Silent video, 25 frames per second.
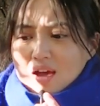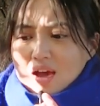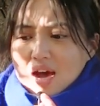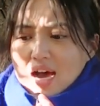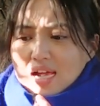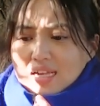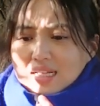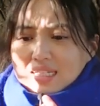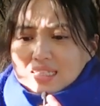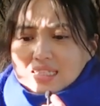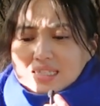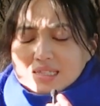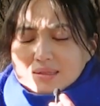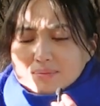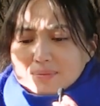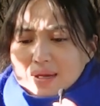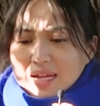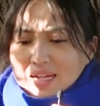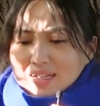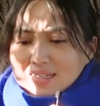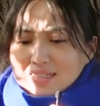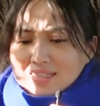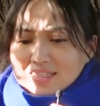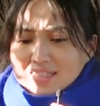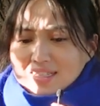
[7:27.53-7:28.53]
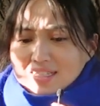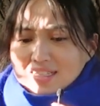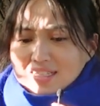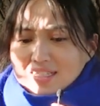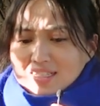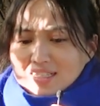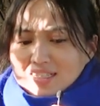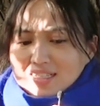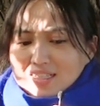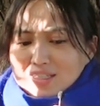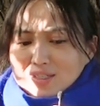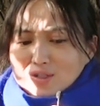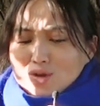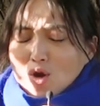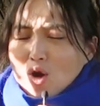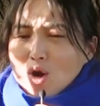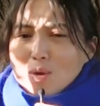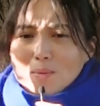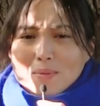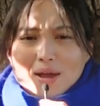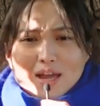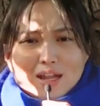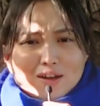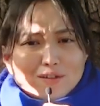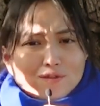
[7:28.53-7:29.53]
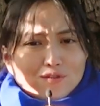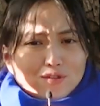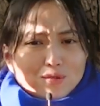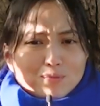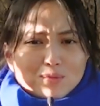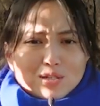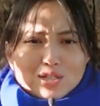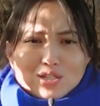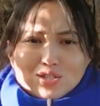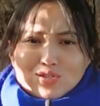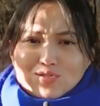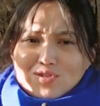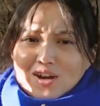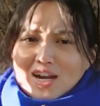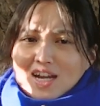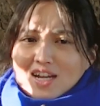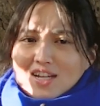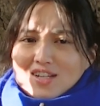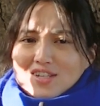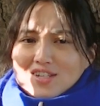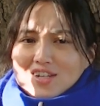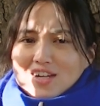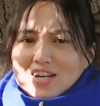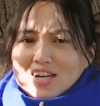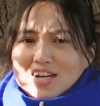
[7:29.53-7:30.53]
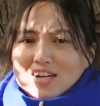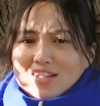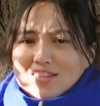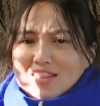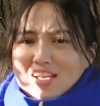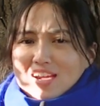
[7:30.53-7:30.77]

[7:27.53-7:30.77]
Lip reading: unexpected comment from a stranger